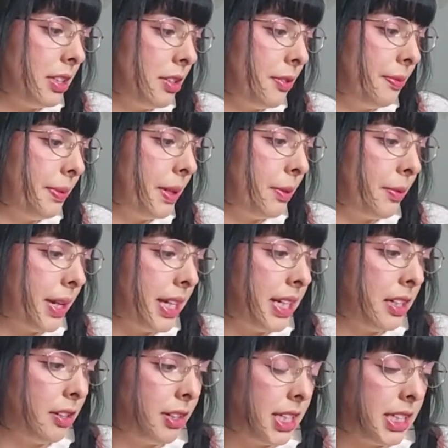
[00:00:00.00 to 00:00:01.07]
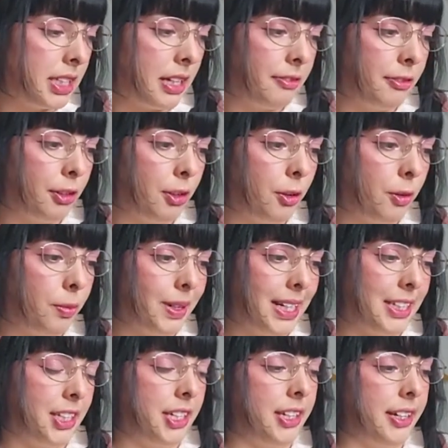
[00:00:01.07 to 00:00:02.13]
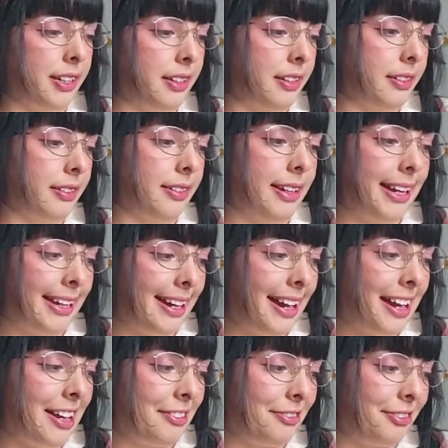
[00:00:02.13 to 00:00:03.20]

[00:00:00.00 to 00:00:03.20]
you've been wearing Lolita for over a year. I have.